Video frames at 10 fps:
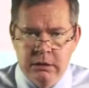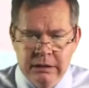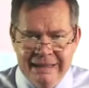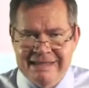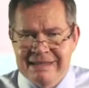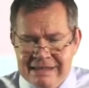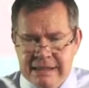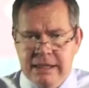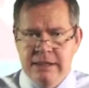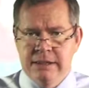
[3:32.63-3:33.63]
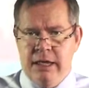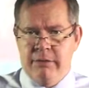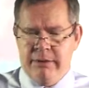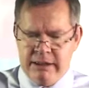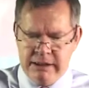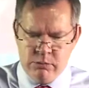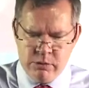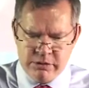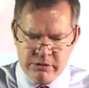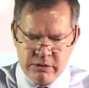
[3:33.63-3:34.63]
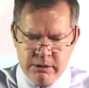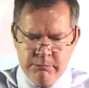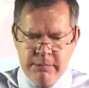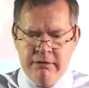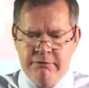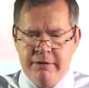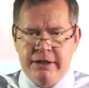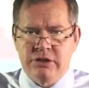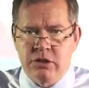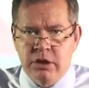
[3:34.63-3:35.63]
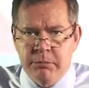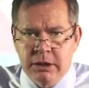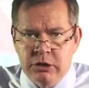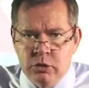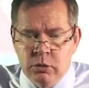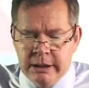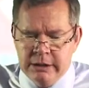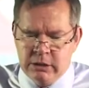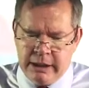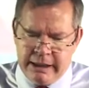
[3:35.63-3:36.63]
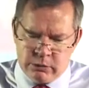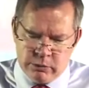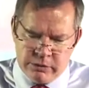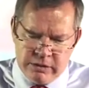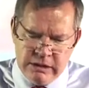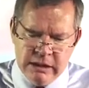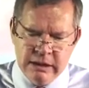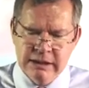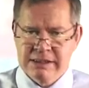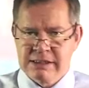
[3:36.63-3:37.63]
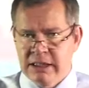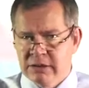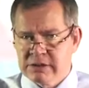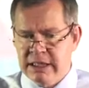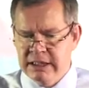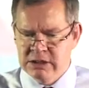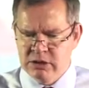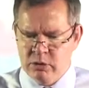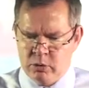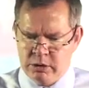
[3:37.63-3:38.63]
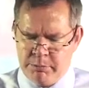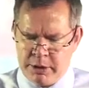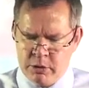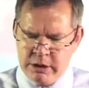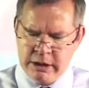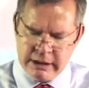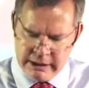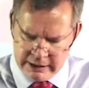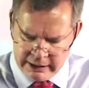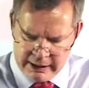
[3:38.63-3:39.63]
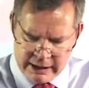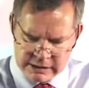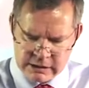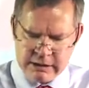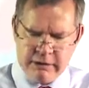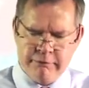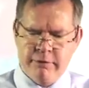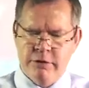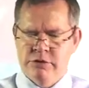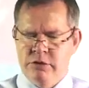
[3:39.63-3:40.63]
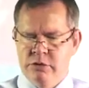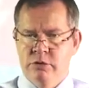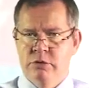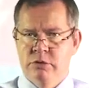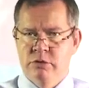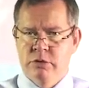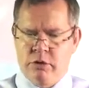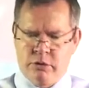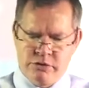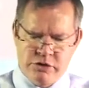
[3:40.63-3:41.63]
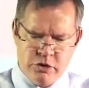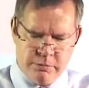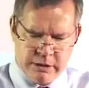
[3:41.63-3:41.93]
necessarily directly with manufacturer, but you will interact with the sales agent or the broker as it then flows through to the consumer.